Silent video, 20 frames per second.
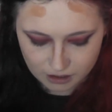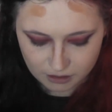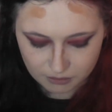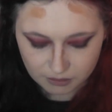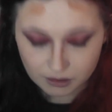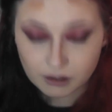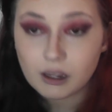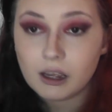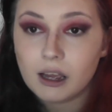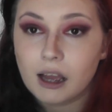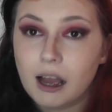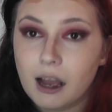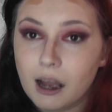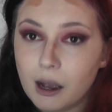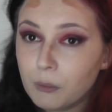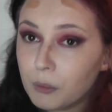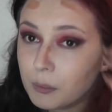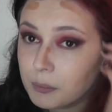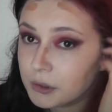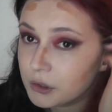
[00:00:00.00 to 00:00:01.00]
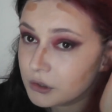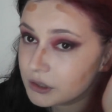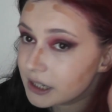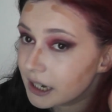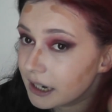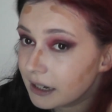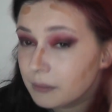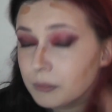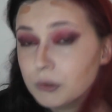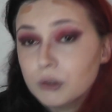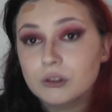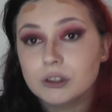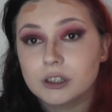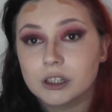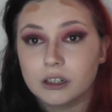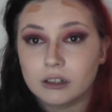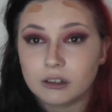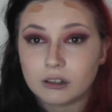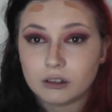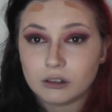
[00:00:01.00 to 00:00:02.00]
So I won't be using any
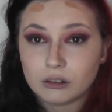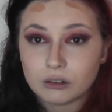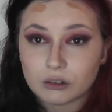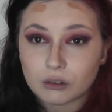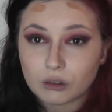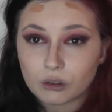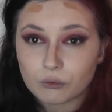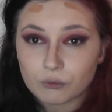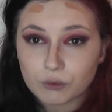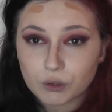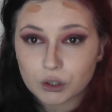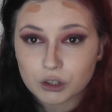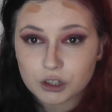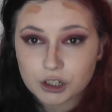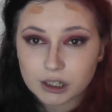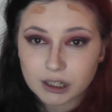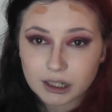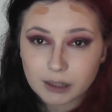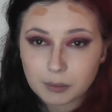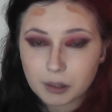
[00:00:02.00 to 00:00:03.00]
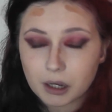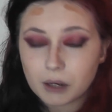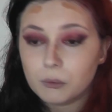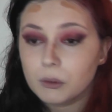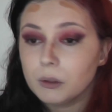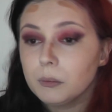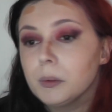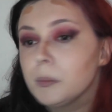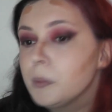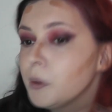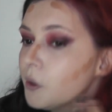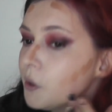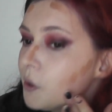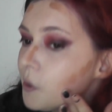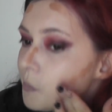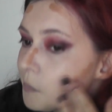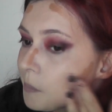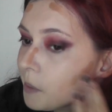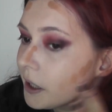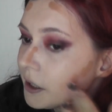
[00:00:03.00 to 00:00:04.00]
music, unfortunately, but I will be
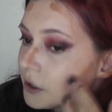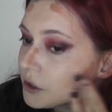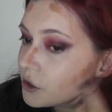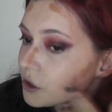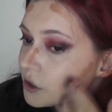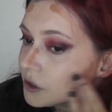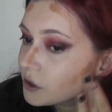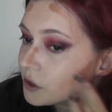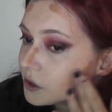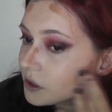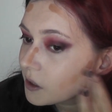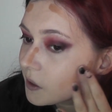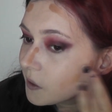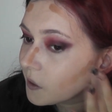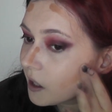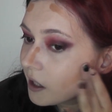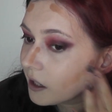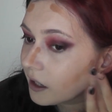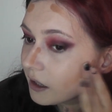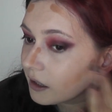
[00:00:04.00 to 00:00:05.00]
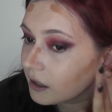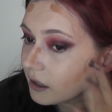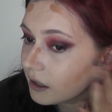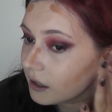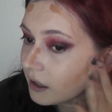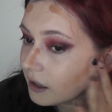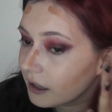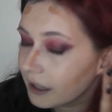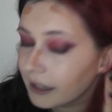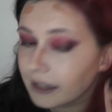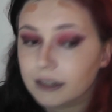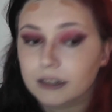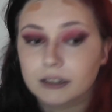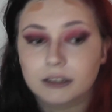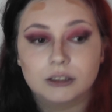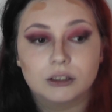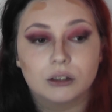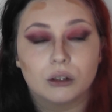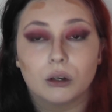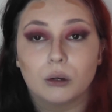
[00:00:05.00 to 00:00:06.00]
putting pictures and
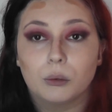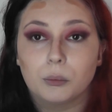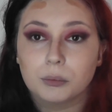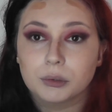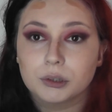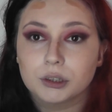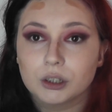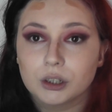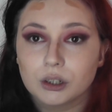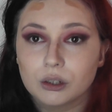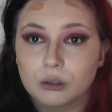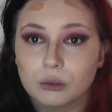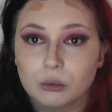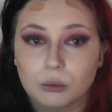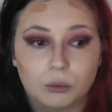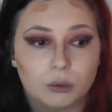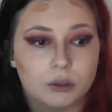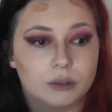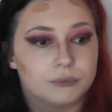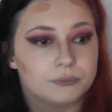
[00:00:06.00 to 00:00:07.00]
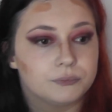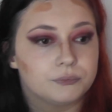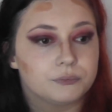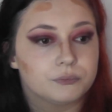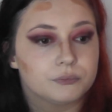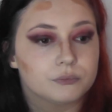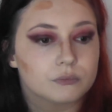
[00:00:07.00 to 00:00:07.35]
links up to